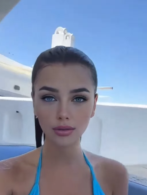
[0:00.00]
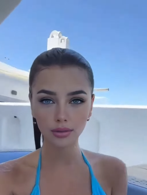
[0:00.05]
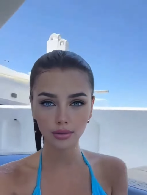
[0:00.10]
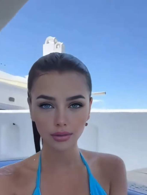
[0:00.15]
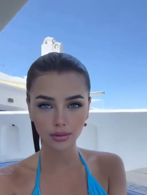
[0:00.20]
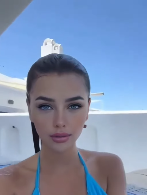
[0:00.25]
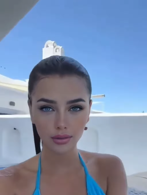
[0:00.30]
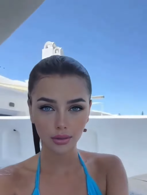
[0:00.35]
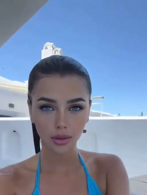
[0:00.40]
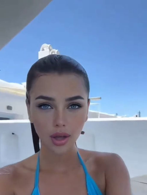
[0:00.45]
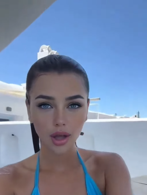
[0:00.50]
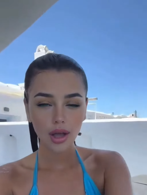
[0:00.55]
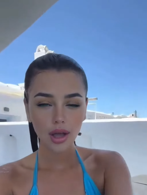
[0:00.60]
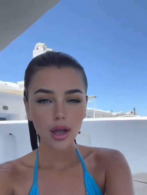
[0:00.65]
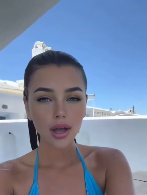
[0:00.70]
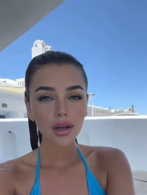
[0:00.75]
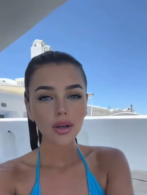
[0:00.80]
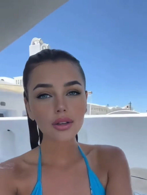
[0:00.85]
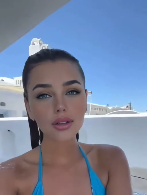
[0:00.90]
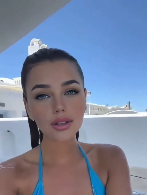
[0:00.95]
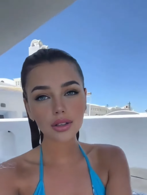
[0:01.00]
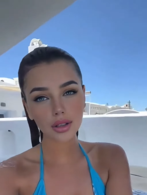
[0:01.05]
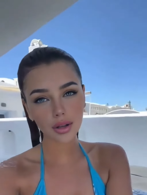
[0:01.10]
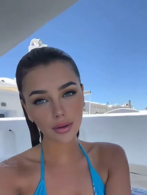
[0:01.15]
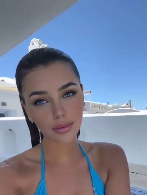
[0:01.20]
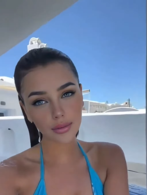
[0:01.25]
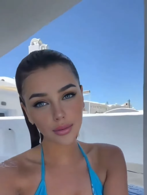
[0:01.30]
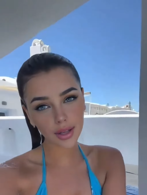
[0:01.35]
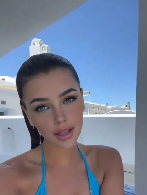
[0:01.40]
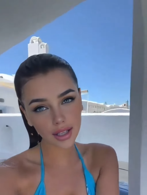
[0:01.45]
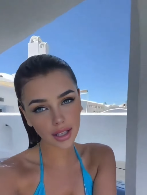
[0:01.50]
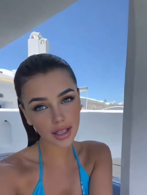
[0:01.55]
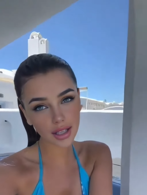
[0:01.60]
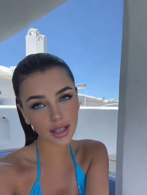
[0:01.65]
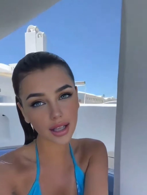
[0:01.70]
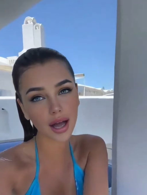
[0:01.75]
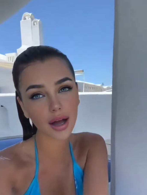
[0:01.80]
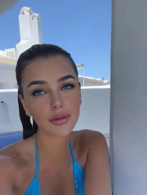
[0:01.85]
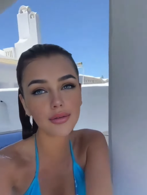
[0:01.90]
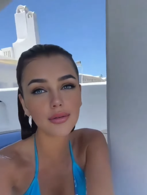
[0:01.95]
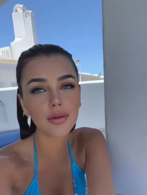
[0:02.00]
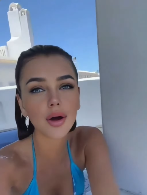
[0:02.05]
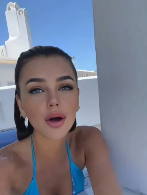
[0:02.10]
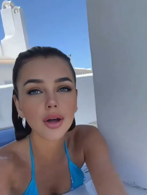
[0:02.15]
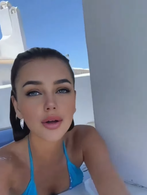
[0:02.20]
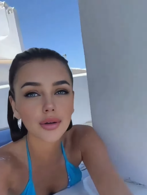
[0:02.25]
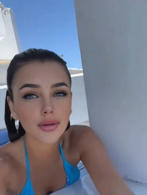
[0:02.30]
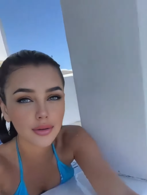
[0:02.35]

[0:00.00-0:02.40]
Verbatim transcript: he wants to know about her beautiful body measurement, well, she